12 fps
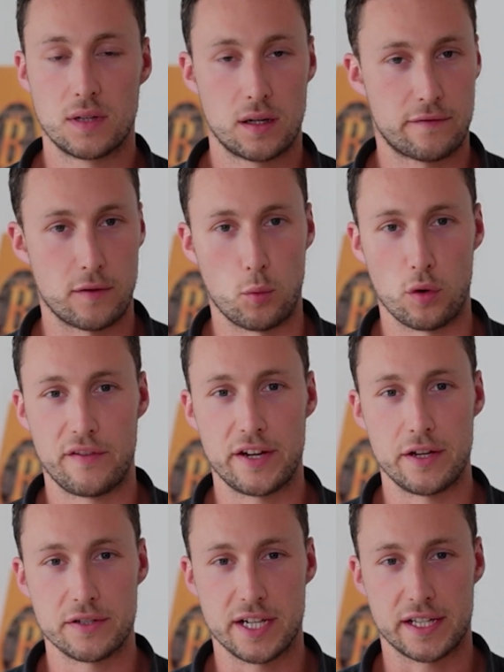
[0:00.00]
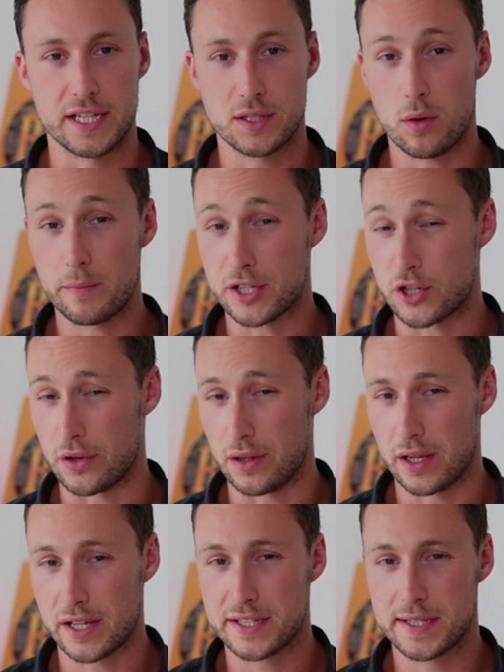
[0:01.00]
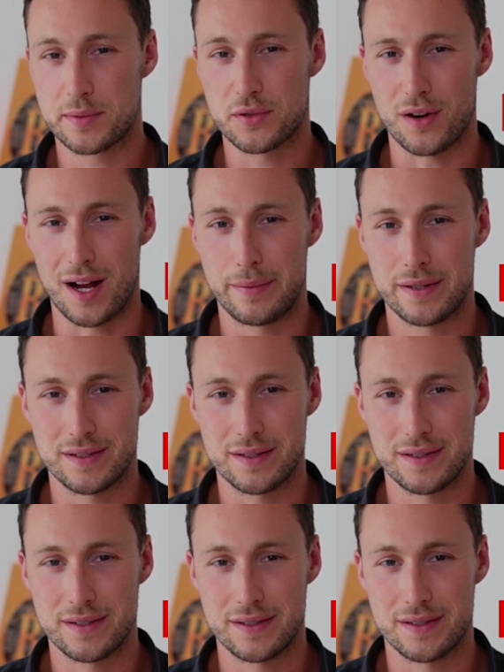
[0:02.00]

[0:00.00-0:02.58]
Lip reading: For more videos like this one, be sure to like and subscribe.